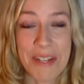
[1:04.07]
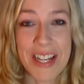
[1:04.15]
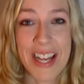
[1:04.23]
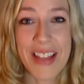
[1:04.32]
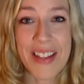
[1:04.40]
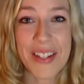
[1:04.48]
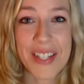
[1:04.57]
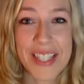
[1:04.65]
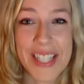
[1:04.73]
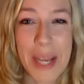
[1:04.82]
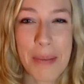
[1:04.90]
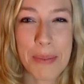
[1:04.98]
another
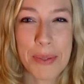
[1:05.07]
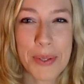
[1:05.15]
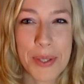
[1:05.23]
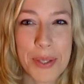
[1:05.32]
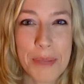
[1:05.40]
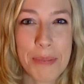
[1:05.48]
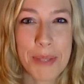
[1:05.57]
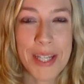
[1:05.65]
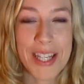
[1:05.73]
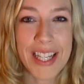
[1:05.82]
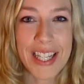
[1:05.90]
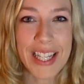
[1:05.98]
example could
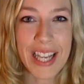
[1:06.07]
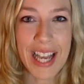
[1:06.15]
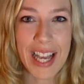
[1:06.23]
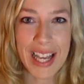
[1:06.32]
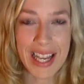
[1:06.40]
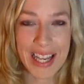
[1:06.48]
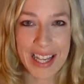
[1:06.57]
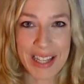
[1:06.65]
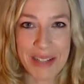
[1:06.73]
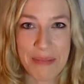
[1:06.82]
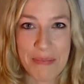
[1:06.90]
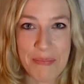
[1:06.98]
be
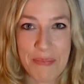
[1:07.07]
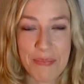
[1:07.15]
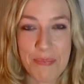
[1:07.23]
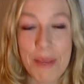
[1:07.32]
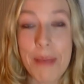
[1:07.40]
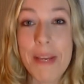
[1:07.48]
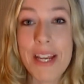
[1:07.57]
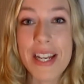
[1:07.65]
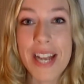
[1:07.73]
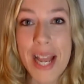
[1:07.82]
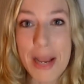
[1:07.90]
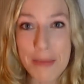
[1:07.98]
um, maybe a
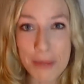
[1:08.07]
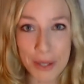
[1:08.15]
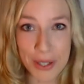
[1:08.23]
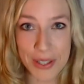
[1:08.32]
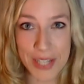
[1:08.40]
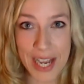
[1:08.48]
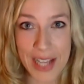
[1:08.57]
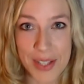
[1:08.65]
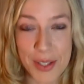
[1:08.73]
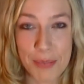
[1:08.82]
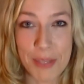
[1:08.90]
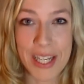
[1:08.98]
neighbor
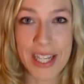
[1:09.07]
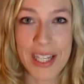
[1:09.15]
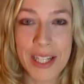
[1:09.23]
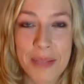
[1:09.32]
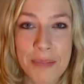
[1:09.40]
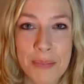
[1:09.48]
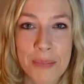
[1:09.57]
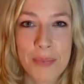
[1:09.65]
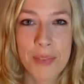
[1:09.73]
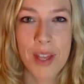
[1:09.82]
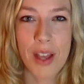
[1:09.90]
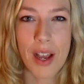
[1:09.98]
tells me,
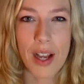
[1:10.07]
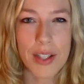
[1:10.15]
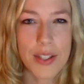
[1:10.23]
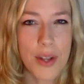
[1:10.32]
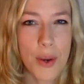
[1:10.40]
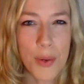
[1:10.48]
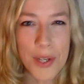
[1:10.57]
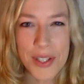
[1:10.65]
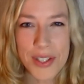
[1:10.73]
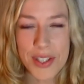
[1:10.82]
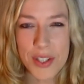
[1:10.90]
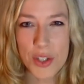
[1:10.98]
I
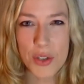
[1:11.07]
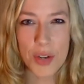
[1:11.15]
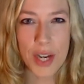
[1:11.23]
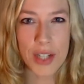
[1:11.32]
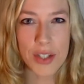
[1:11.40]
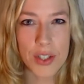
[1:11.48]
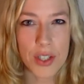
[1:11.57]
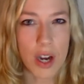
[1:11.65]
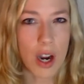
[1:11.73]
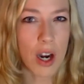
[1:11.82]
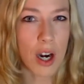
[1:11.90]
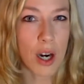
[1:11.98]
noticed a strange
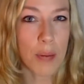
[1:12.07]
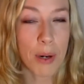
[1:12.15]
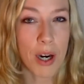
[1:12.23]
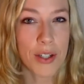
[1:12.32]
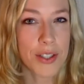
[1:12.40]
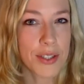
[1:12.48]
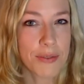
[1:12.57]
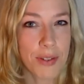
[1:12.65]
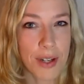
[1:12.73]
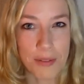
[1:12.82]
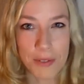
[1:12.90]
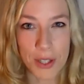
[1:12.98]
car parked in
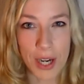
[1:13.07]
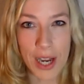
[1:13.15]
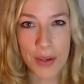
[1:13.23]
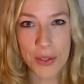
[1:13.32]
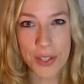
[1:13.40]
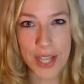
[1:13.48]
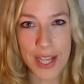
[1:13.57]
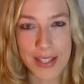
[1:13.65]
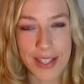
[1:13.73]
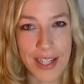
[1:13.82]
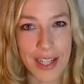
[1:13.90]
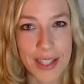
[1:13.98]
front of your house
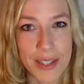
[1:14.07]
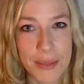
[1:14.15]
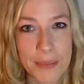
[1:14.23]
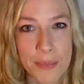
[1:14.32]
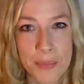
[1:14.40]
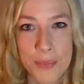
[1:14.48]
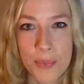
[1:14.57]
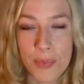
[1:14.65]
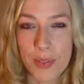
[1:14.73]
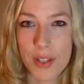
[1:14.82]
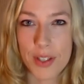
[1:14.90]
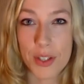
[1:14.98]
last night.
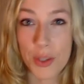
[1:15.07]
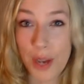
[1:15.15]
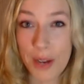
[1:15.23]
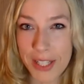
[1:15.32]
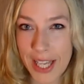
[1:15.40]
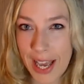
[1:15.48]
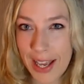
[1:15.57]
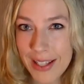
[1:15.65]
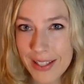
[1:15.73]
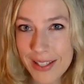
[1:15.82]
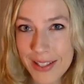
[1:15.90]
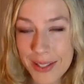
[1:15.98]
Did you have a
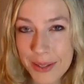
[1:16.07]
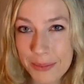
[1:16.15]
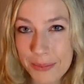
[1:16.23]
guest?